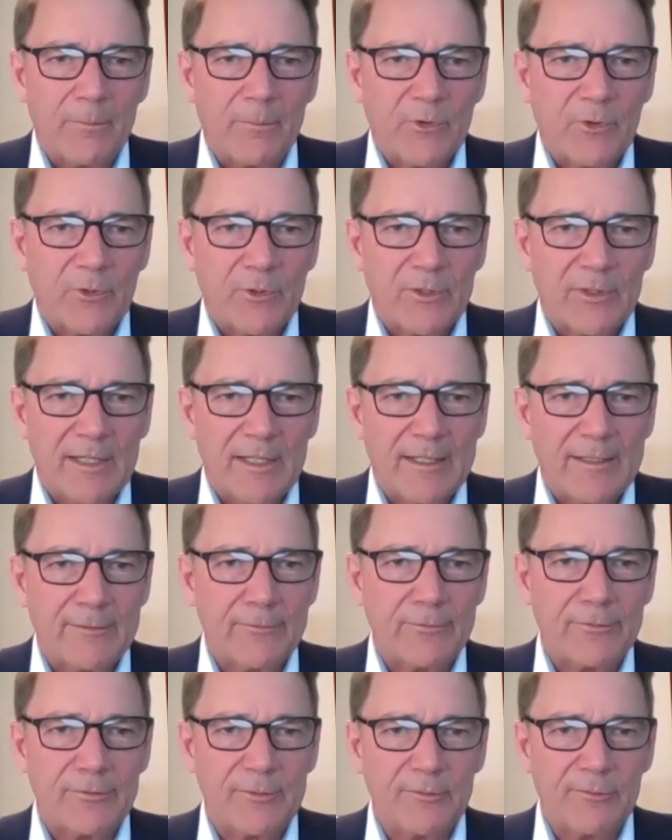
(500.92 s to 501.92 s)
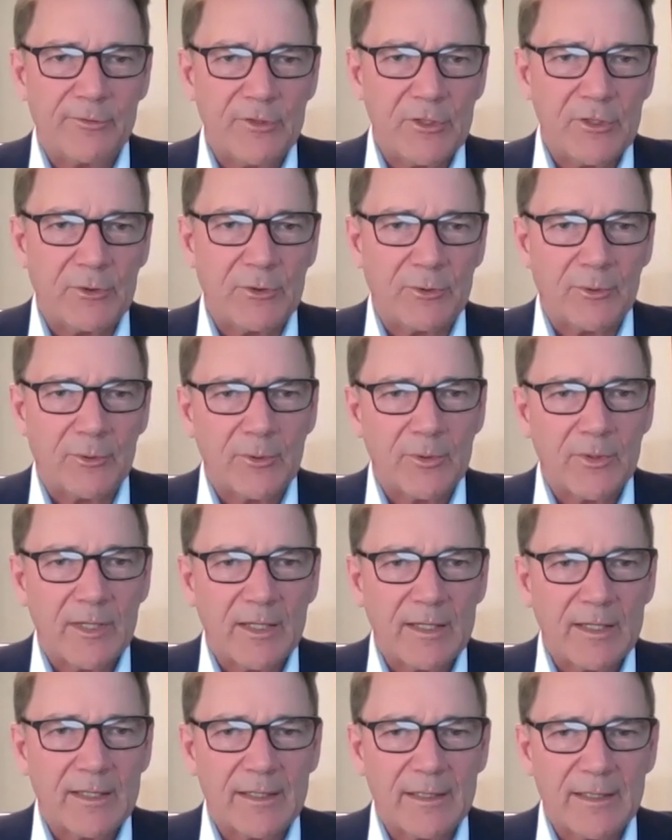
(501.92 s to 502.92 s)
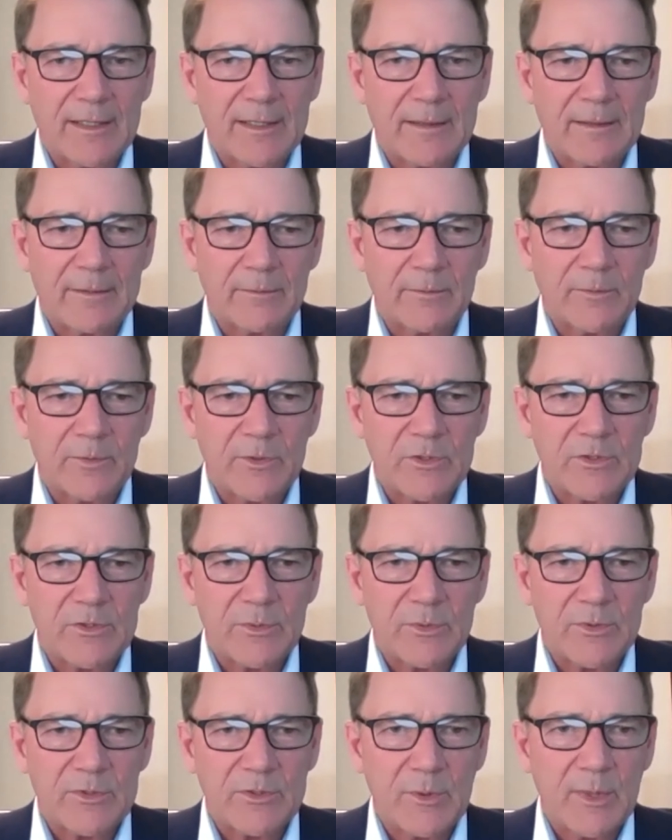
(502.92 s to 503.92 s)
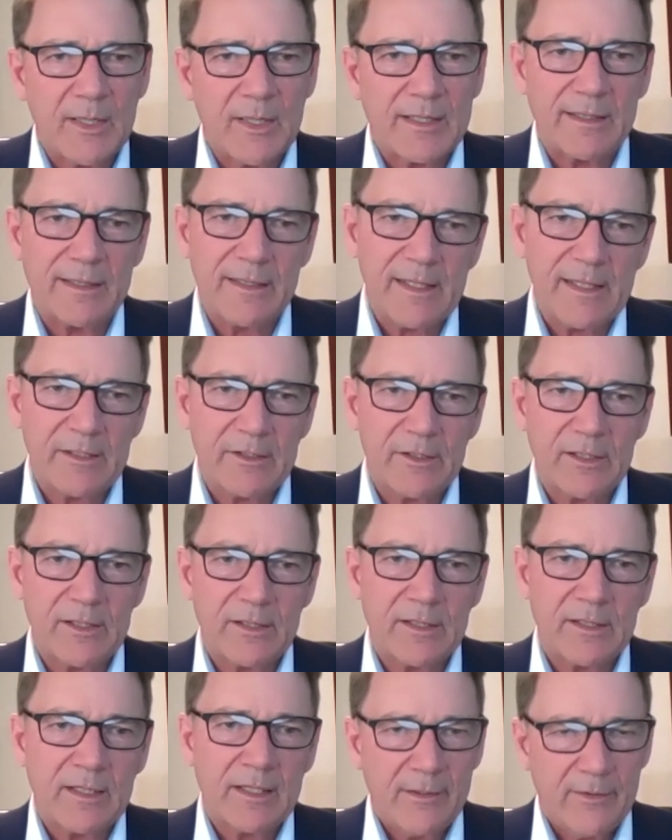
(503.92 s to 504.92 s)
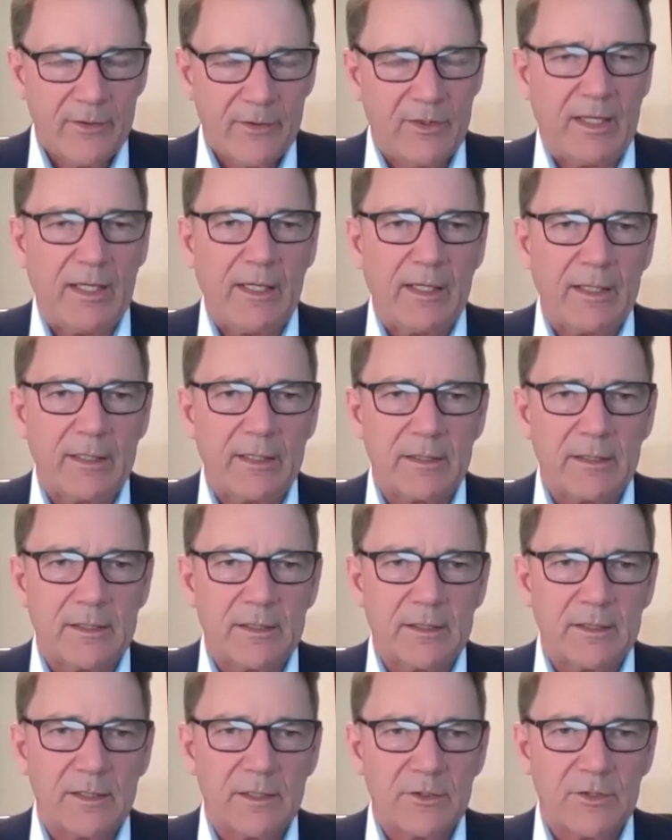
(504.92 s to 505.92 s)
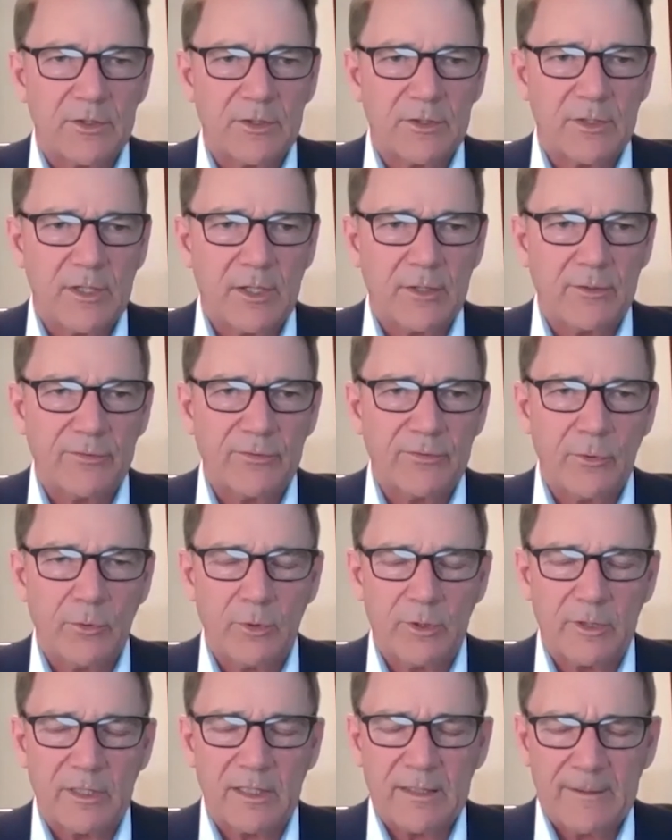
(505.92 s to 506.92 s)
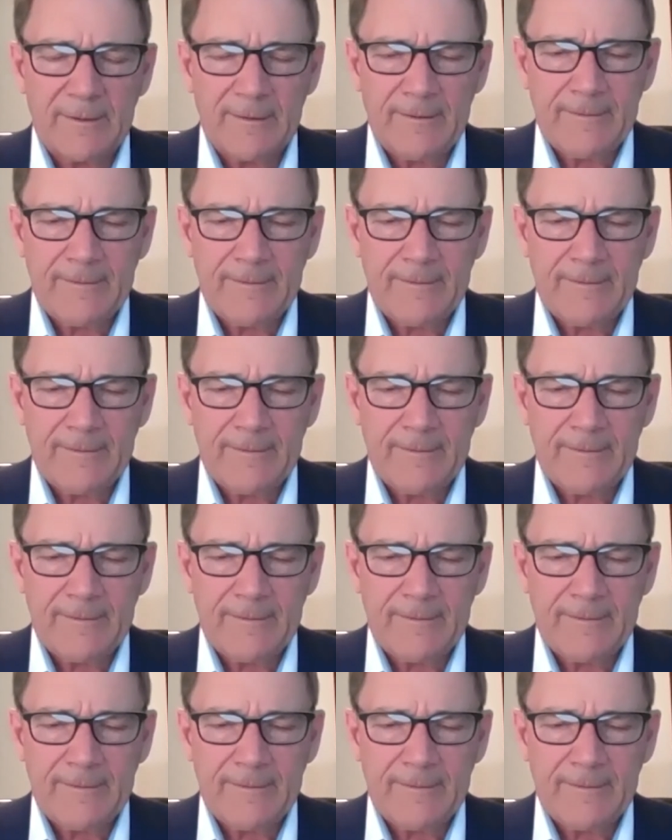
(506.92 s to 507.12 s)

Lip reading: sort of hidden from view, was quite a neat thing, and it should go forward.